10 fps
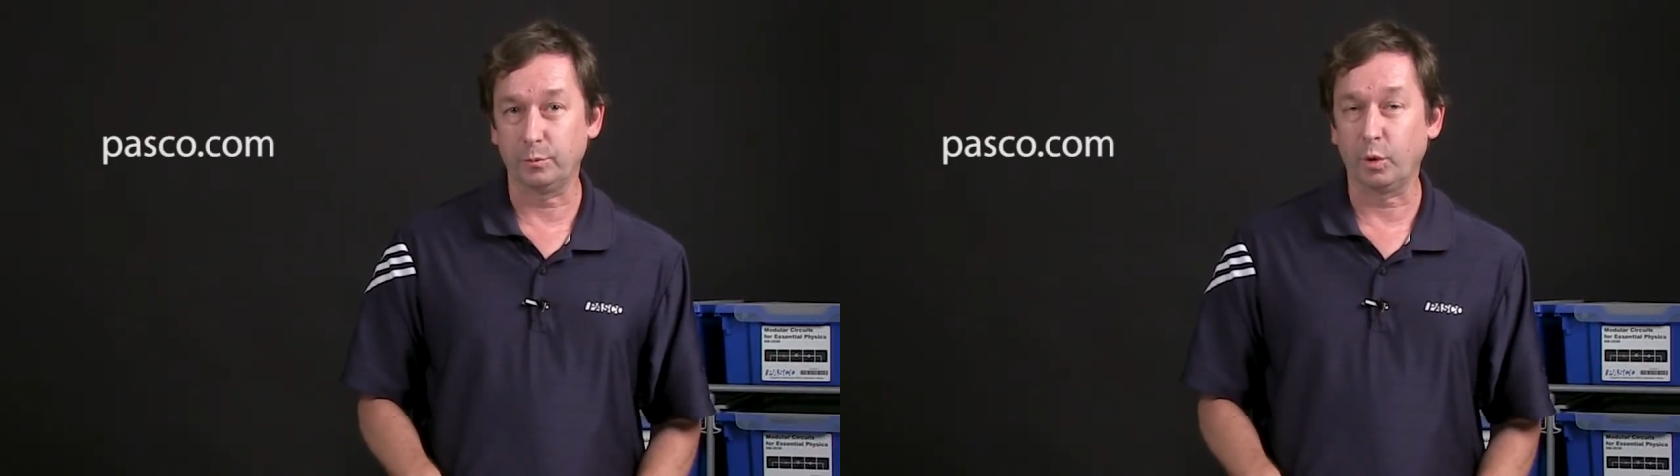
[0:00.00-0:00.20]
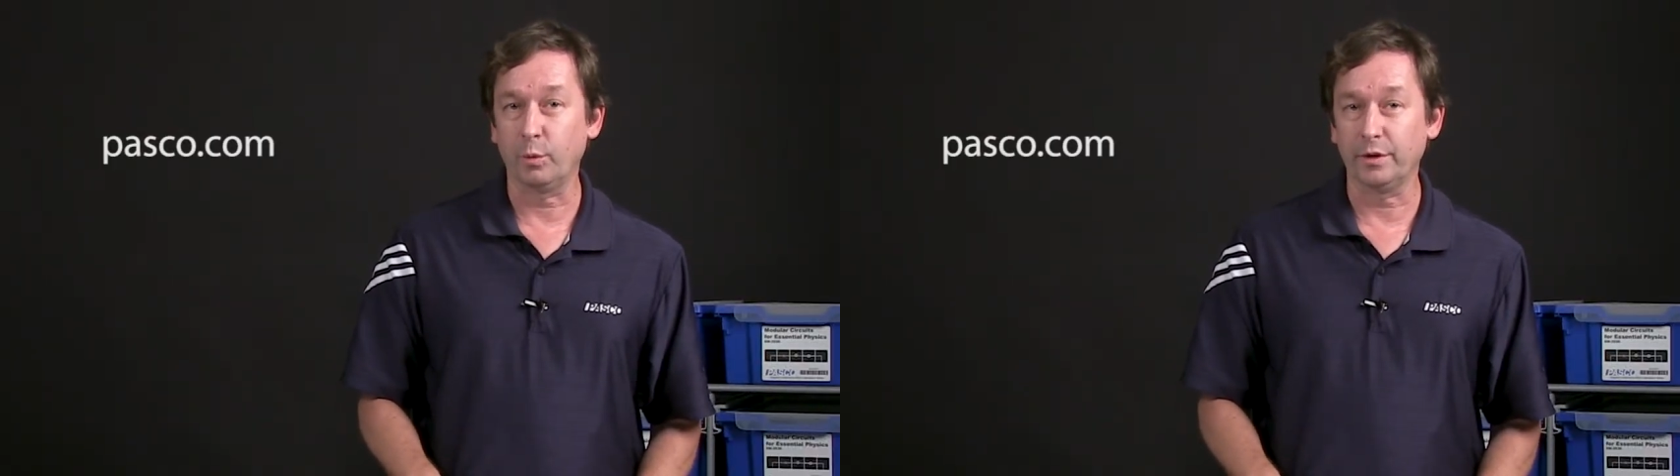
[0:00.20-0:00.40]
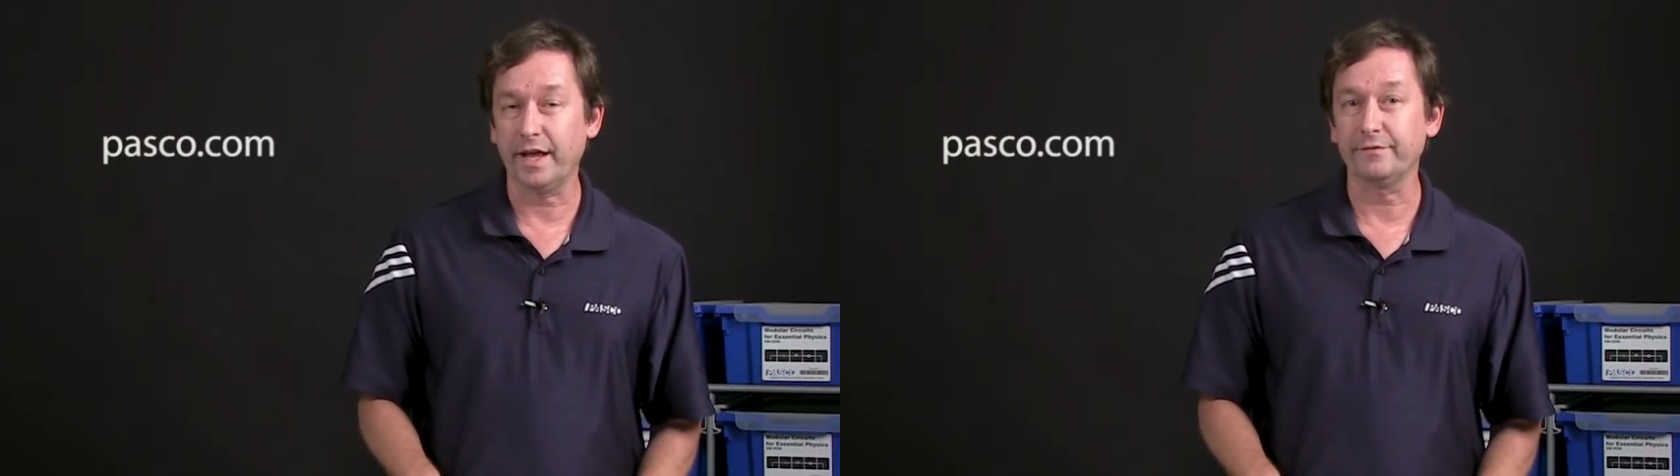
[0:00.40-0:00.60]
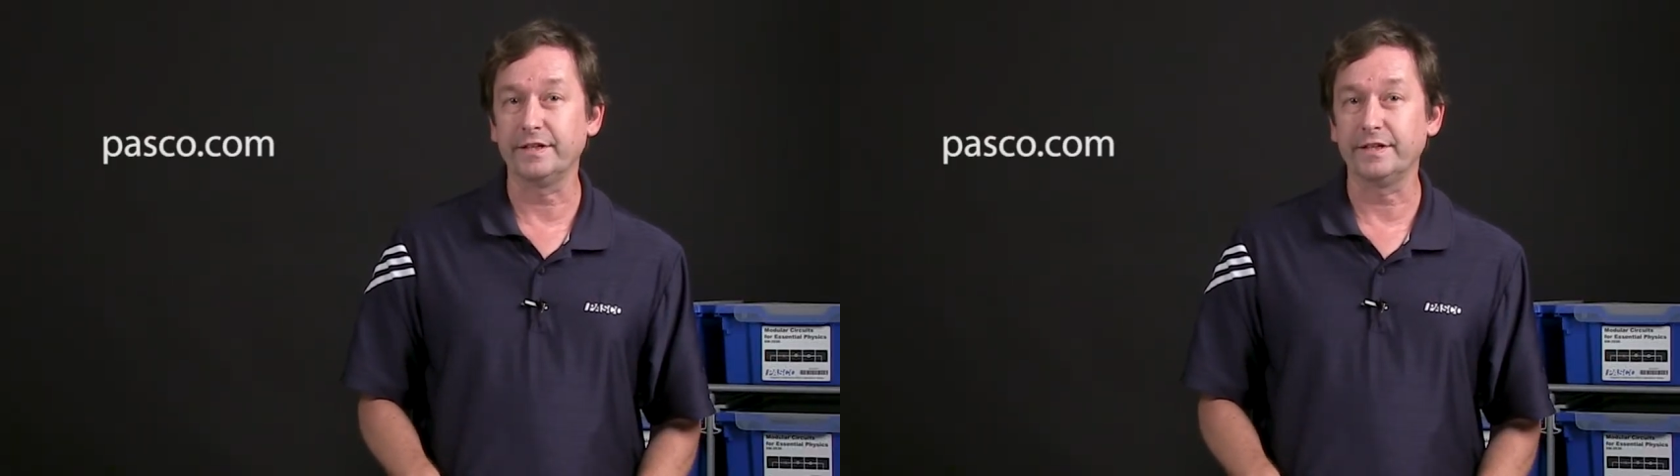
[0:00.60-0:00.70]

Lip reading: where we'll have